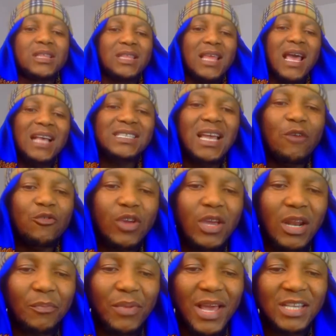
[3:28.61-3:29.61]
That's how you
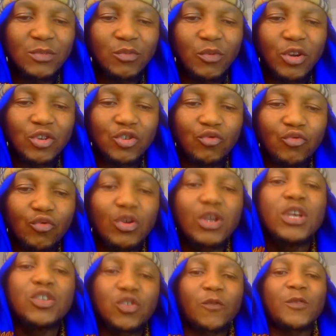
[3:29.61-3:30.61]
can apply exponential rule.
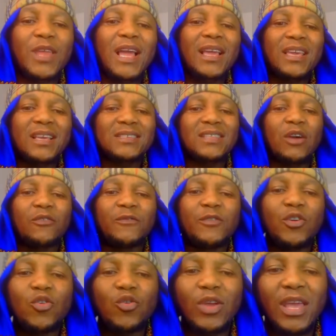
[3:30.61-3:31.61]
So for that case, now if
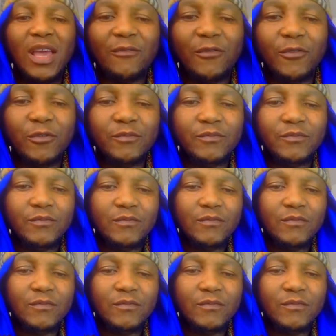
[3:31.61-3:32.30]
you look careful,